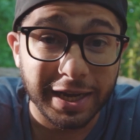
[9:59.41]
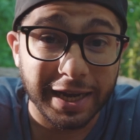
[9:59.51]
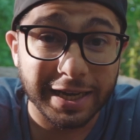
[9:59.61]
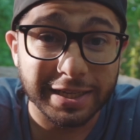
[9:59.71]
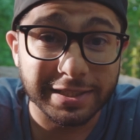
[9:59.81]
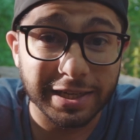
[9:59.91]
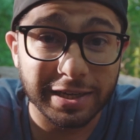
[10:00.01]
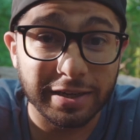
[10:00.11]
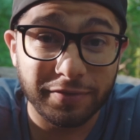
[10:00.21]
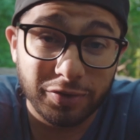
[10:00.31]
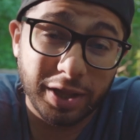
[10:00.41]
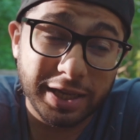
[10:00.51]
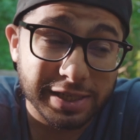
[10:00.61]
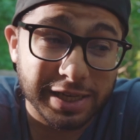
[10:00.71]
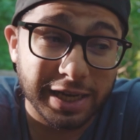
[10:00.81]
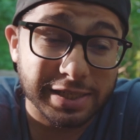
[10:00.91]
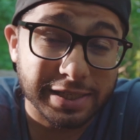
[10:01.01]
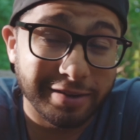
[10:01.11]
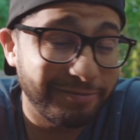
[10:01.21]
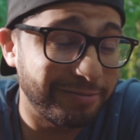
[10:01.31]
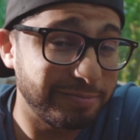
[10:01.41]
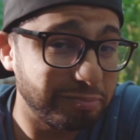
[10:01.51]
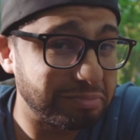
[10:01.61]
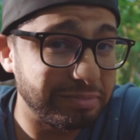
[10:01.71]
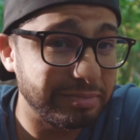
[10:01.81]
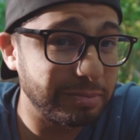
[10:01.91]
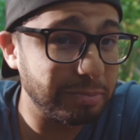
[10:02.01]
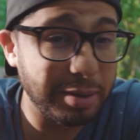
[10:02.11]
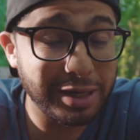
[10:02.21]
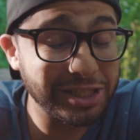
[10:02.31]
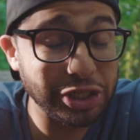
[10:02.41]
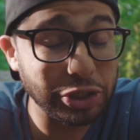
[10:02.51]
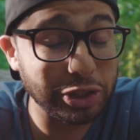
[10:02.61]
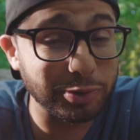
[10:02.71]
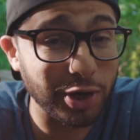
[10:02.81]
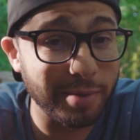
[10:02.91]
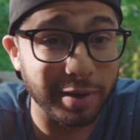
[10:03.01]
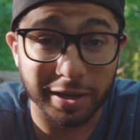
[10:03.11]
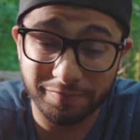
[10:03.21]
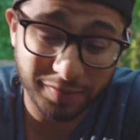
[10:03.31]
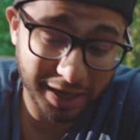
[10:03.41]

And if you like this kind of stuff, maybe consider subscribing.